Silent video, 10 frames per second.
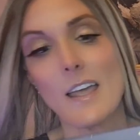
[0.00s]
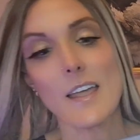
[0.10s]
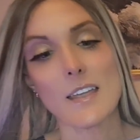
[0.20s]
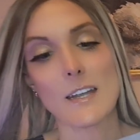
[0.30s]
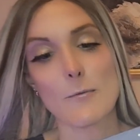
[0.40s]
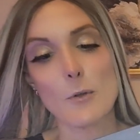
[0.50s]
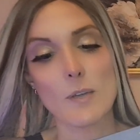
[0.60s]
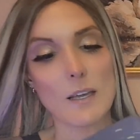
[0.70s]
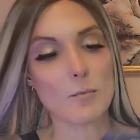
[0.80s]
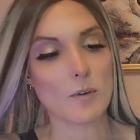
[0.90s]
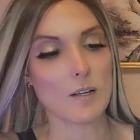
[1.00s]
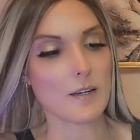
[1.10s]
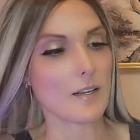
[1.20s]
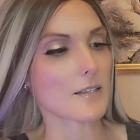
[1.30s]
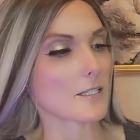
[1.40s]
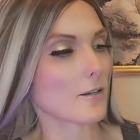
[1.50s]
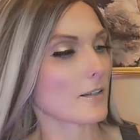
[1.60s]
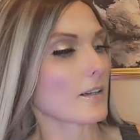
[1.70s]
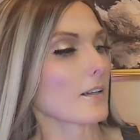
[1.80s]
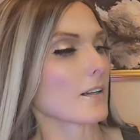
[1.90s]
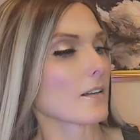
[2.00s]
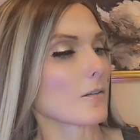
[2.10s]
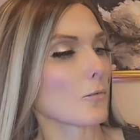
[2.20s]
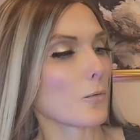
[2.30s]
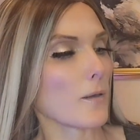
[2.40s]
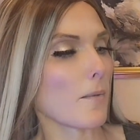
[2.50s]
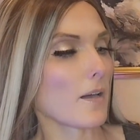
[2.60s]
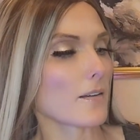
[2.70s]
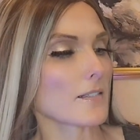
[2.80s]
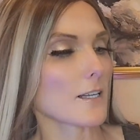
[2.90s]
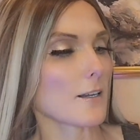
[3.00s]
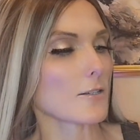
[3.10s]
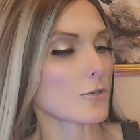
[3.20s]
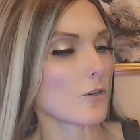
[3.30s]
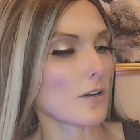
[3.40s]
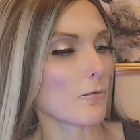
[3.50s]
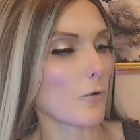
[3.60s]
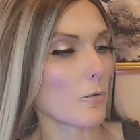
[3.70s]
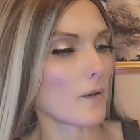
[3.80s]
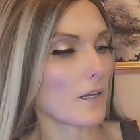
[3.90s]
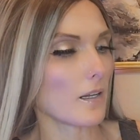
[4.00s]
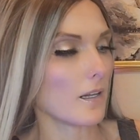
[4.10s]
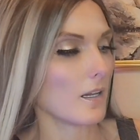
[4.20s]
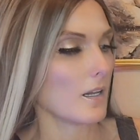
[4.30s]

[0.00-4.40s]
And if you get one, it's called the Quibox Kids Drawing Robot.